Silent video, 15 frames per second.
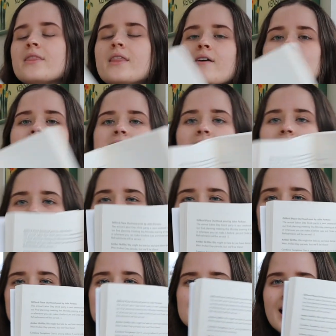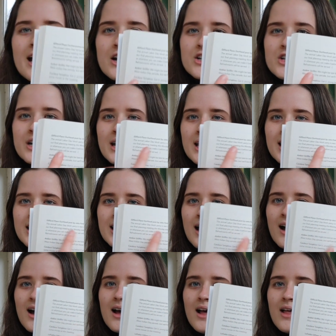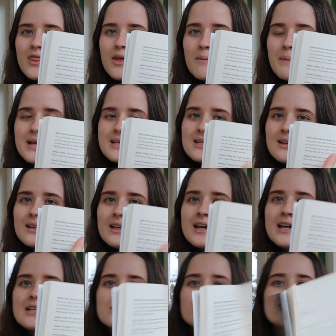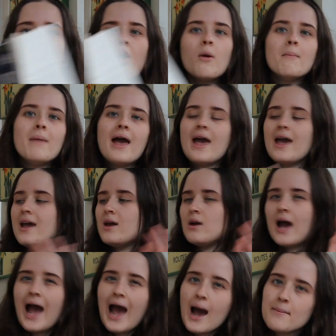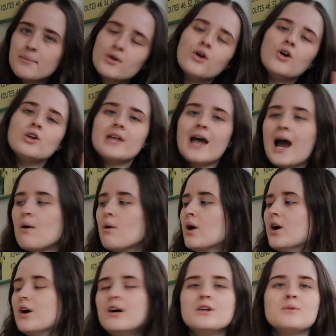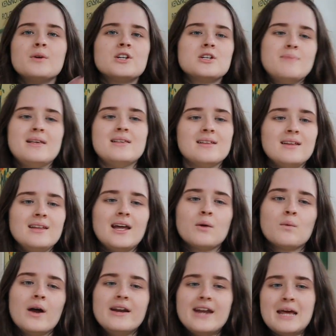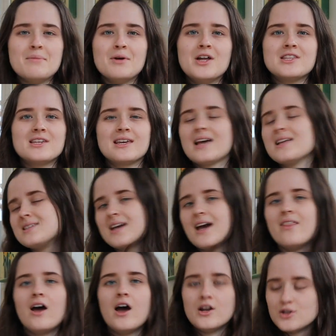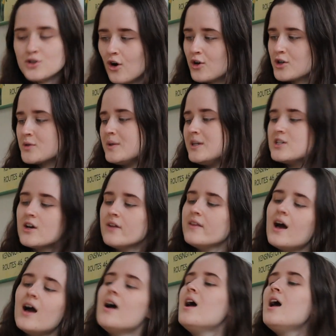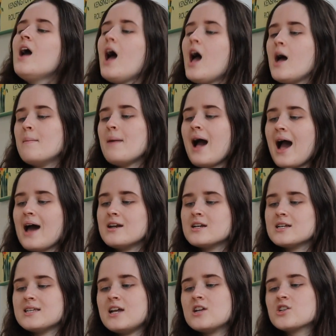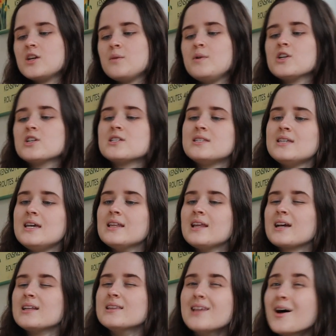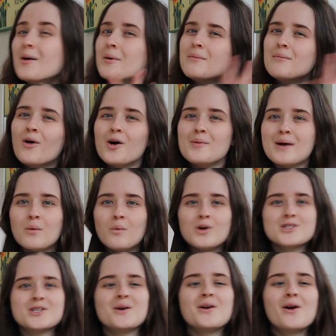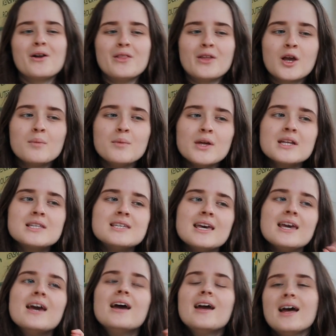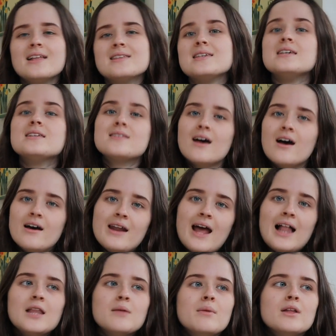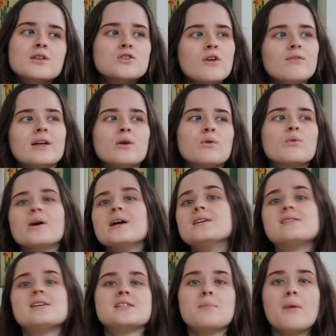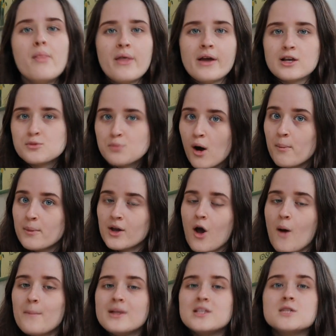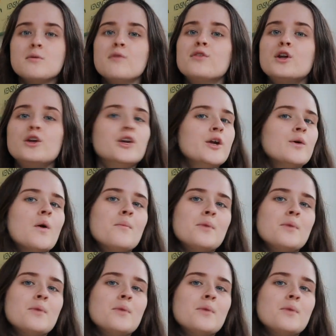there is like a little section here that basically is from a app called Our Hood, which is basically like where neighbourhoods can get together and talk to each other. And essentially we just see like a little bit more about what's going on in the community and see certain elements of like racism and things popping up in some of the newer